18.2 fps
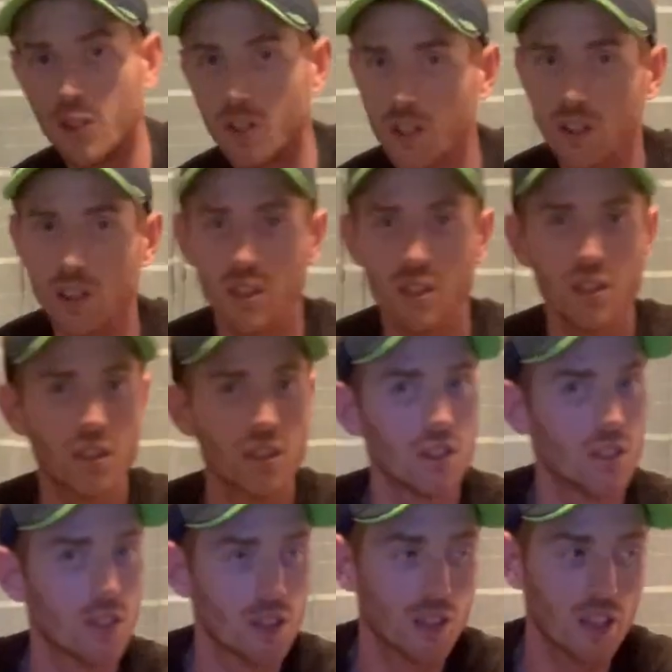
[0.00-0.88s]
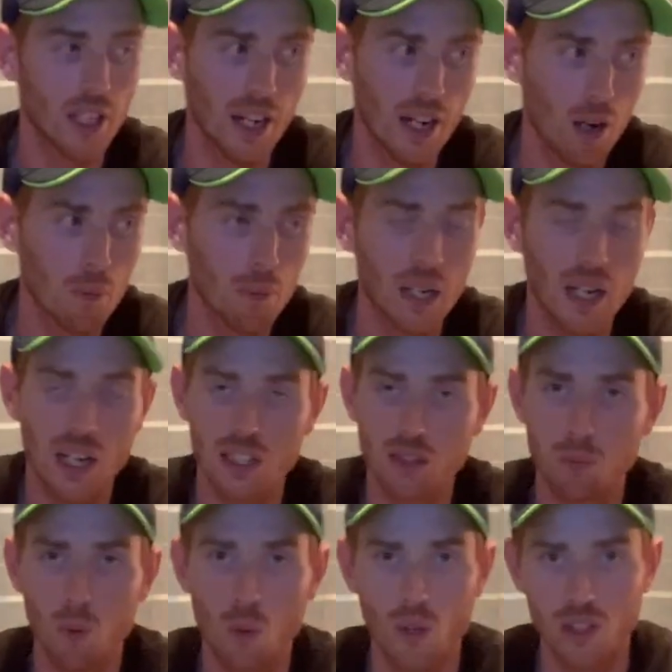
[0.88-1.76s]
your helmet
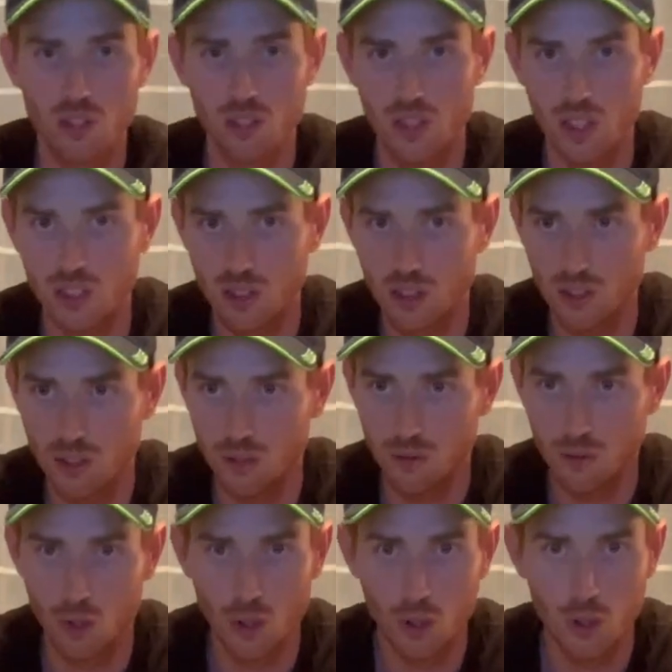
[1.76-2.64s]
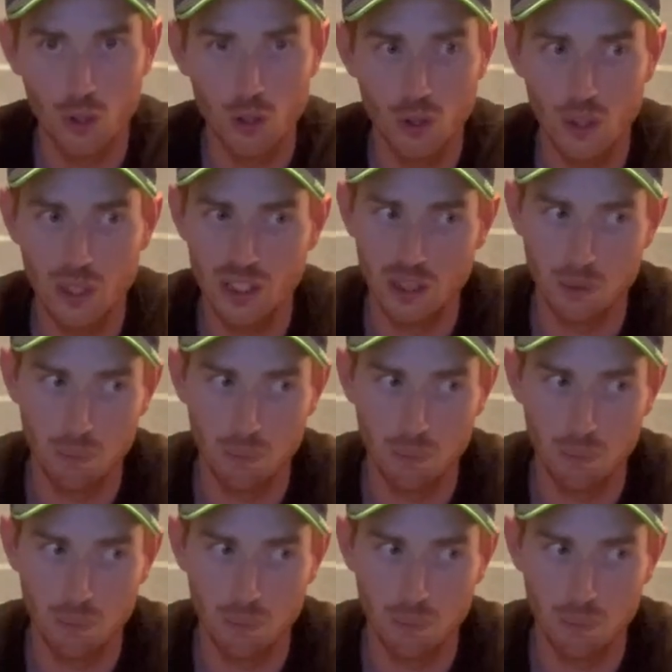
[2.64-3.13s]
has more extensive glue and